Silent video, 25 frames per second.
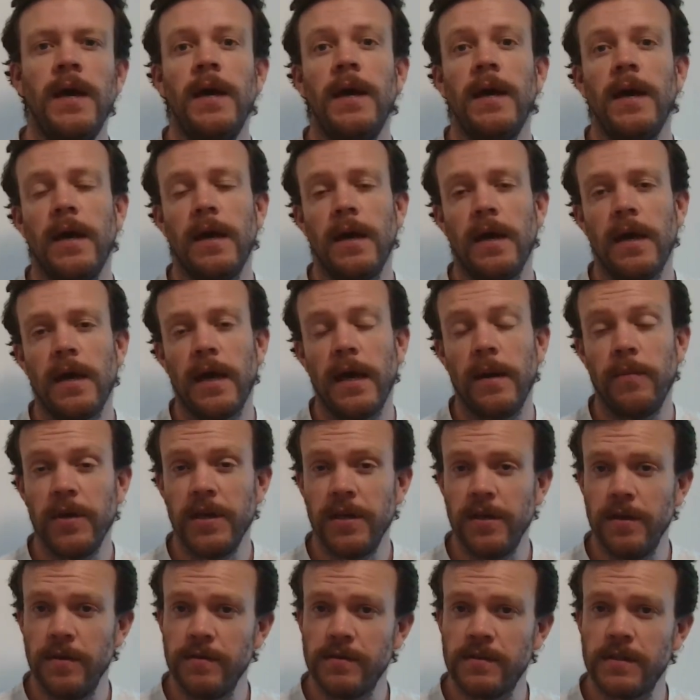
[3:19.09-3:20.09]
And we
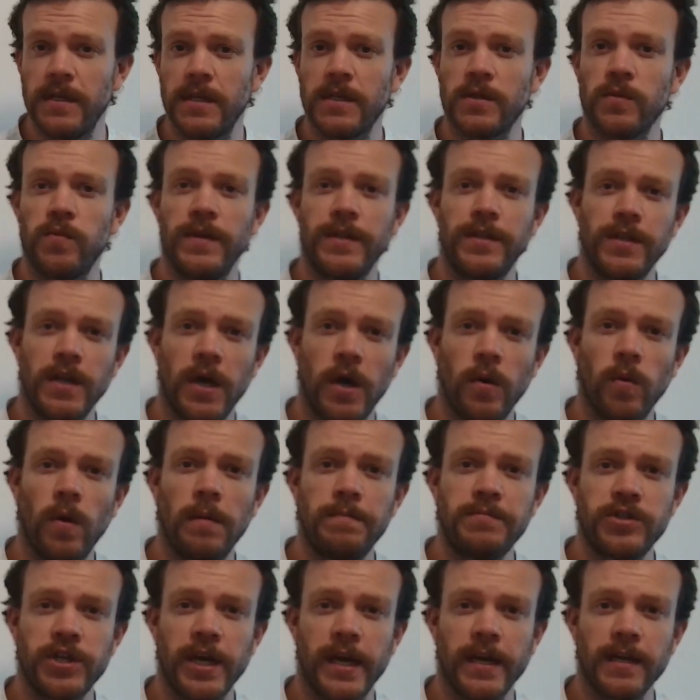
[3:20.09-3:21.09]
use this with no
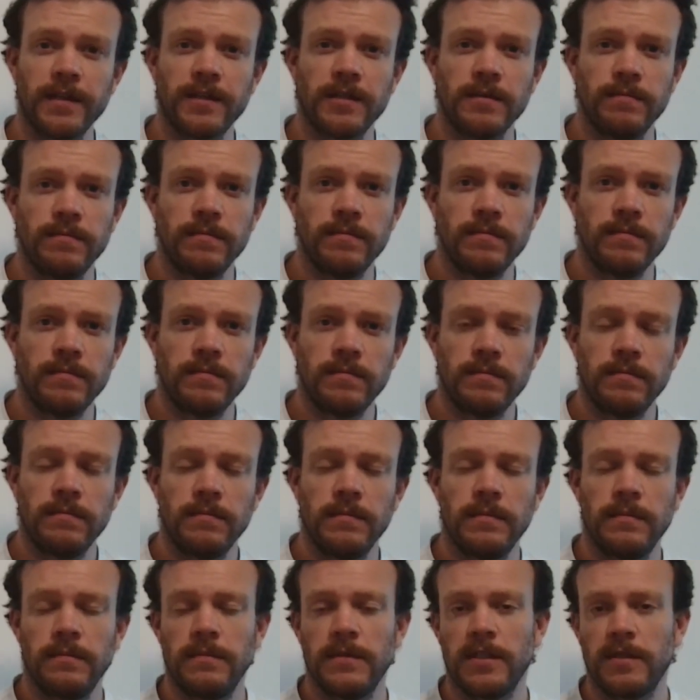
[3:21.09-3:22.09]
object.
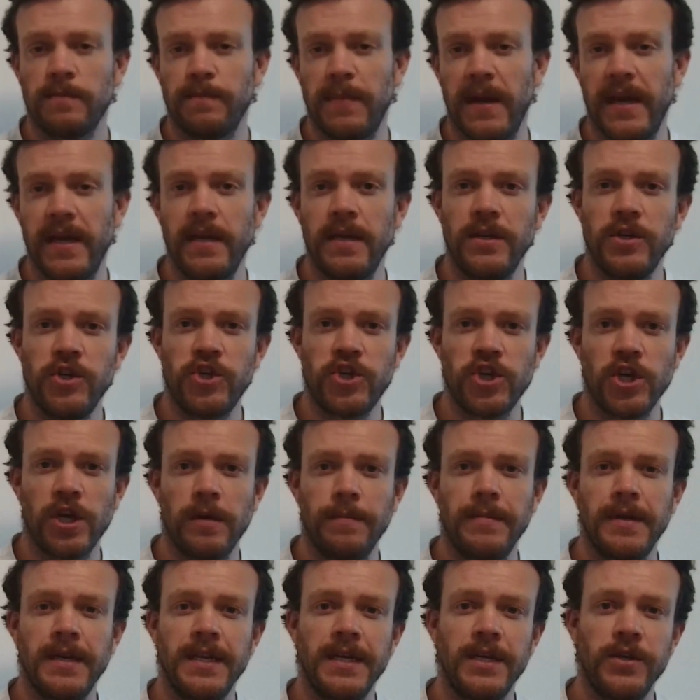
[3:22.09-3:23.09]
Spain and
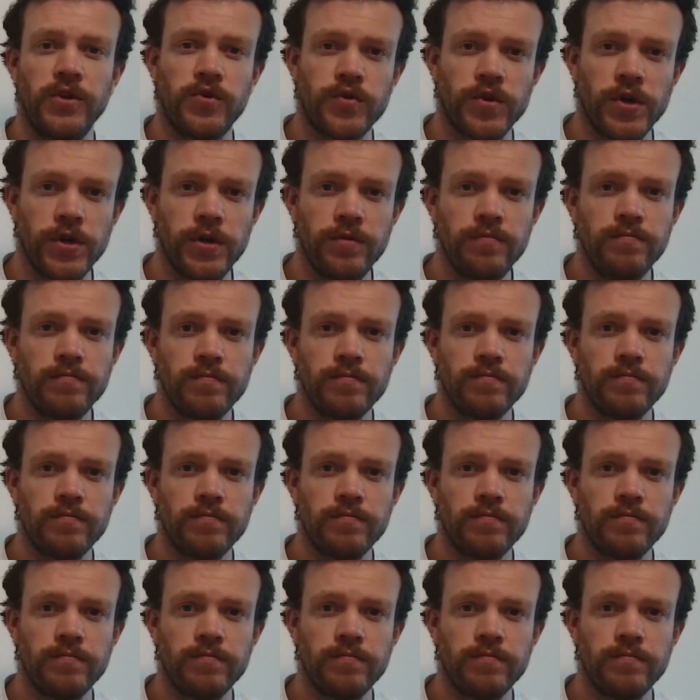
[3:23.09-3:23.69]
Germany drew.